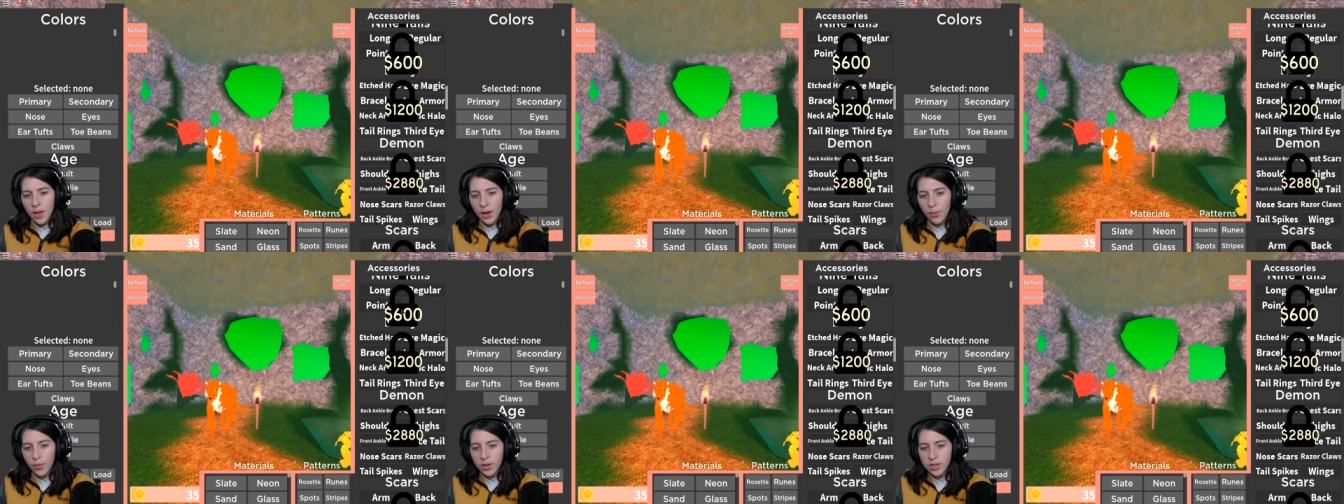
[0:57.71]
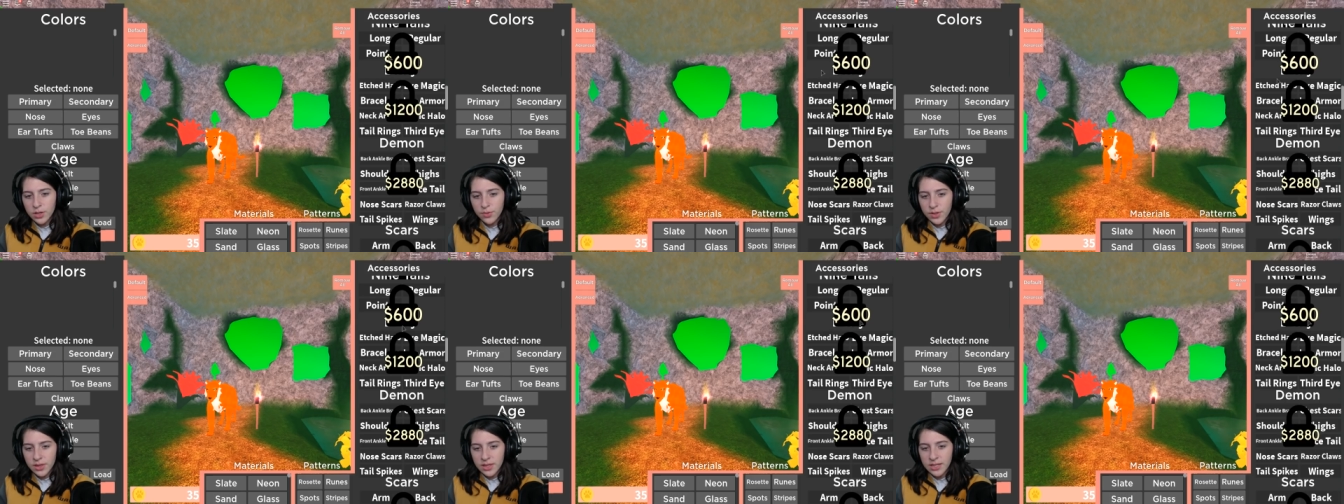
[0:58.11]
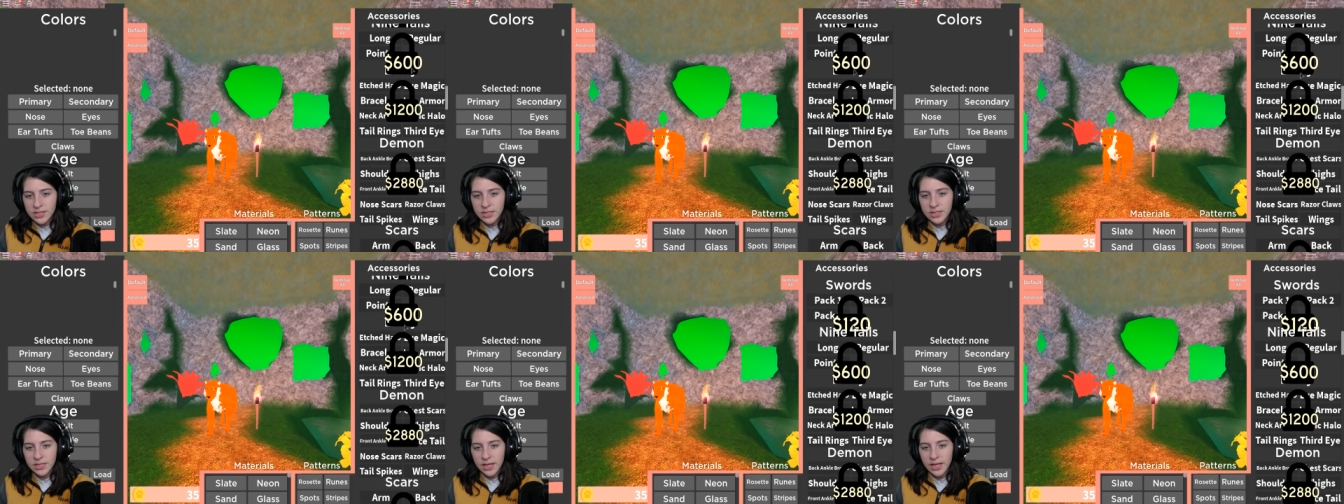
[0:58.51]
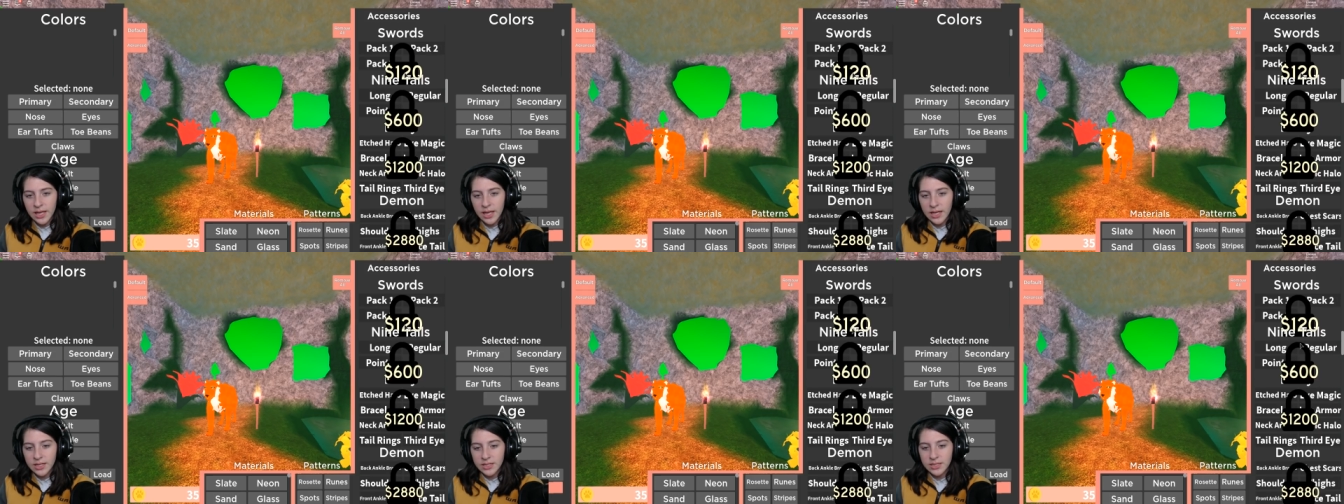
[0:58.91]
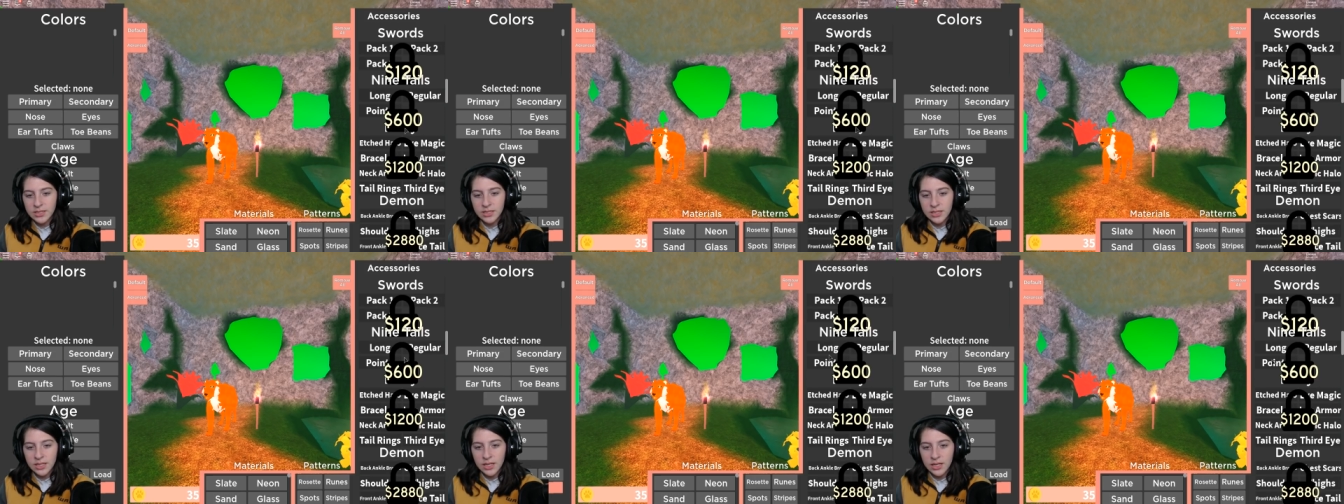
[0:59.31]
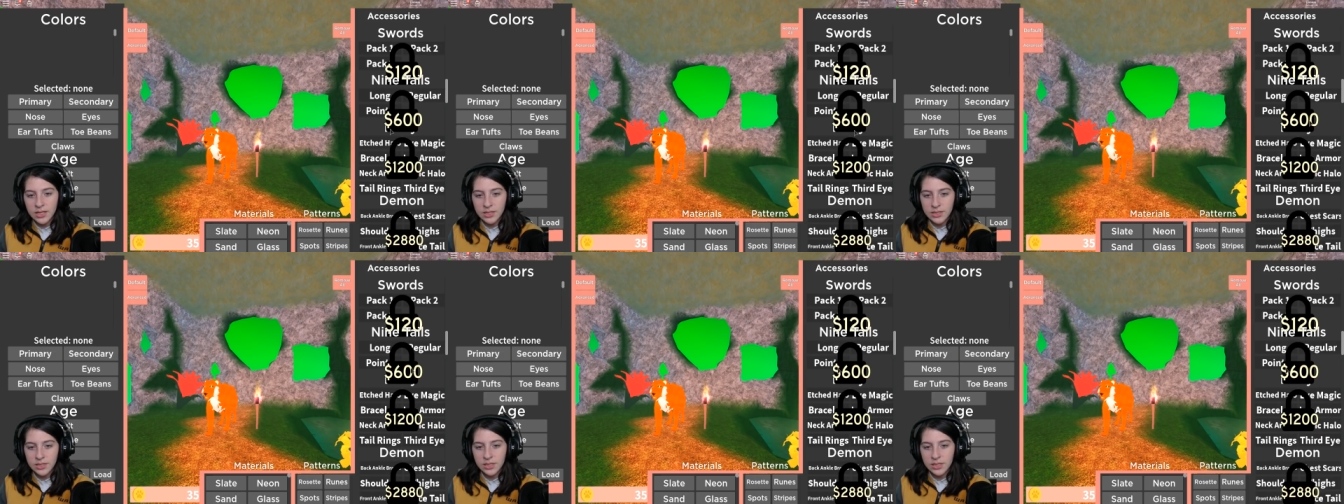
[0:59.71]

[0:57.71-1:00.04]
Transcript: I wonder what this is. I can't see because